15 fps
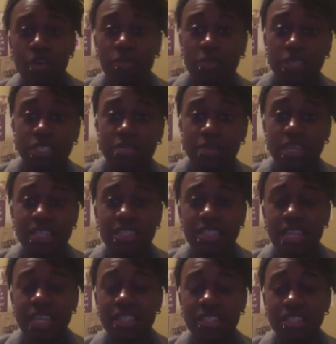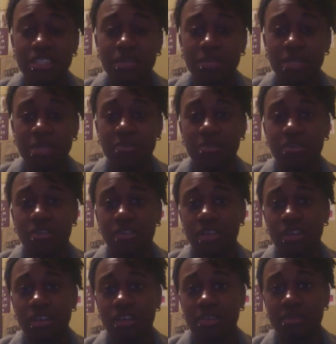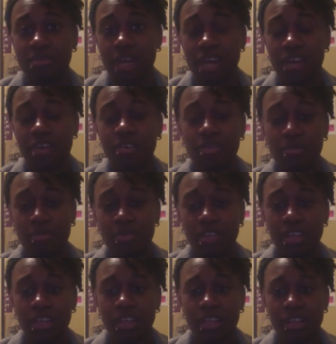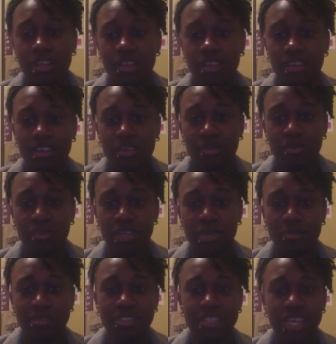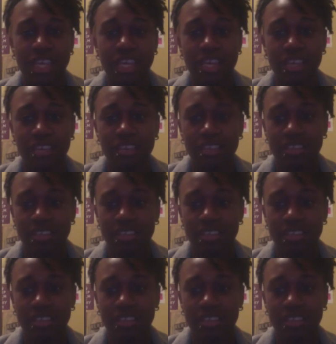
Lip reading: this makes sense to people. I hope what I'm saying